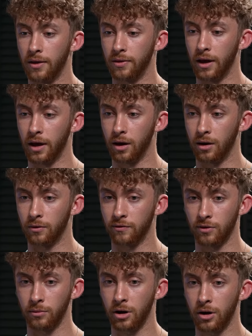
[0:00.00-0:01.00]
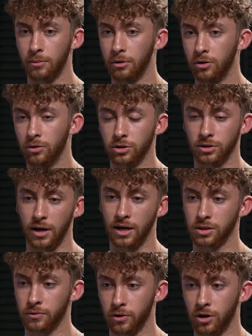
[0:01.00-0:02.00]
And then from there, I mean, it'll just
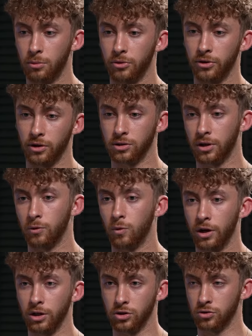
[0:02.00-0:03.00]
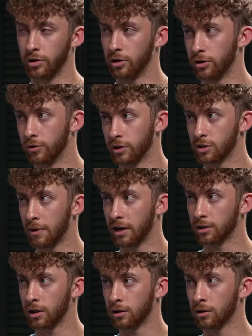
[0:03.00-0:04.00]
ask for a couple things like what interest rate are you
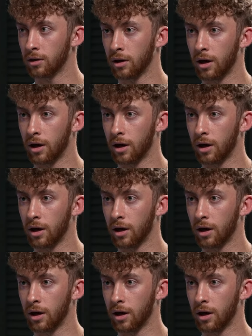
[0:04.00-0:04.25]
expecting?